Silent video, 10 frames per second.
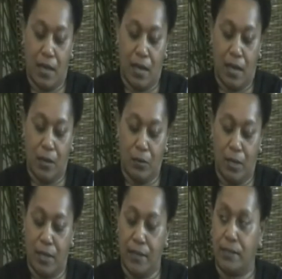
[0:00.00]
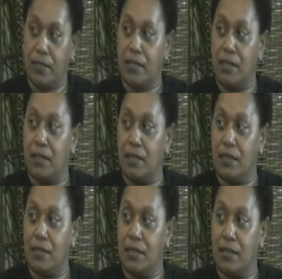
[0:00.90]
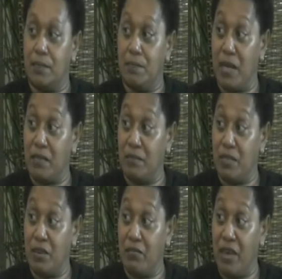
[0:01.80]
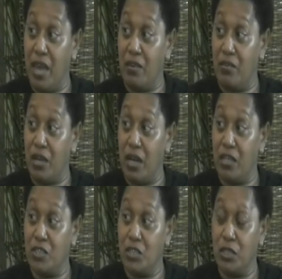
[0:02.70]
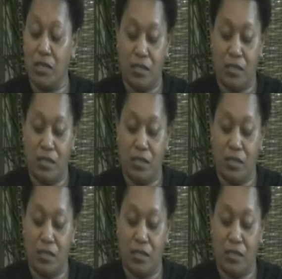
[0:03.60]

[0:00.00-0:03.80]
I would like the Department of Agriculture